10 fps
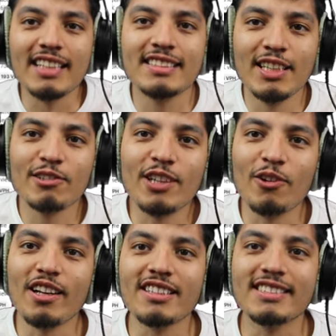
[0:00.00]
I still
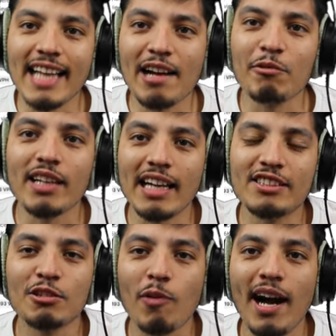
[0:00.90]
don't understand what
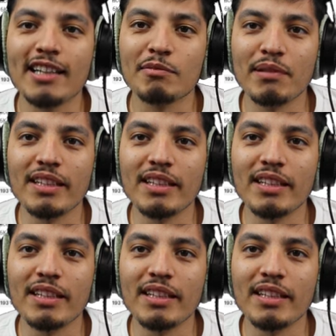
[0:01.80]
I just watched,